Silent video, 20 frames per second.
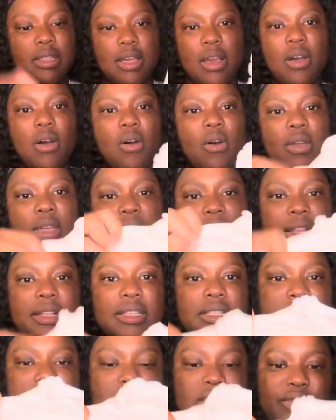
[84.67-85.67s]
oh yeah,
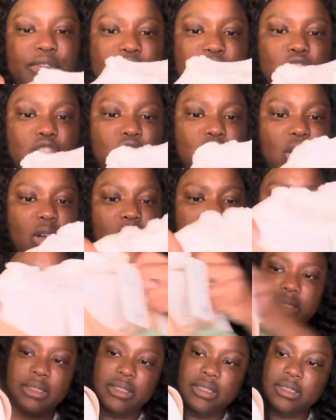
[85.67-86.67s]
this is for
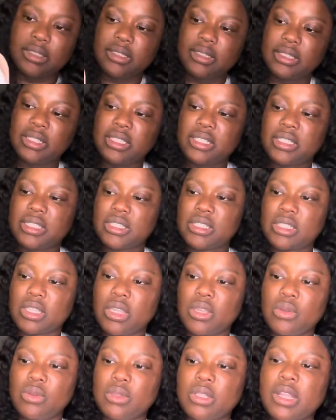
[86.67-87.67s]
Charlotte. This is
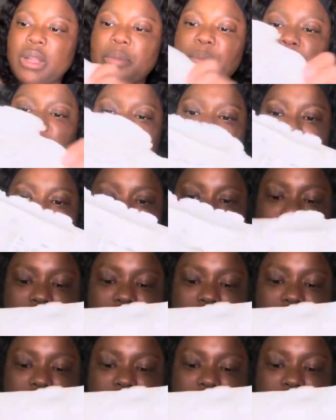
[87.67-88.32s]
cute. Capri has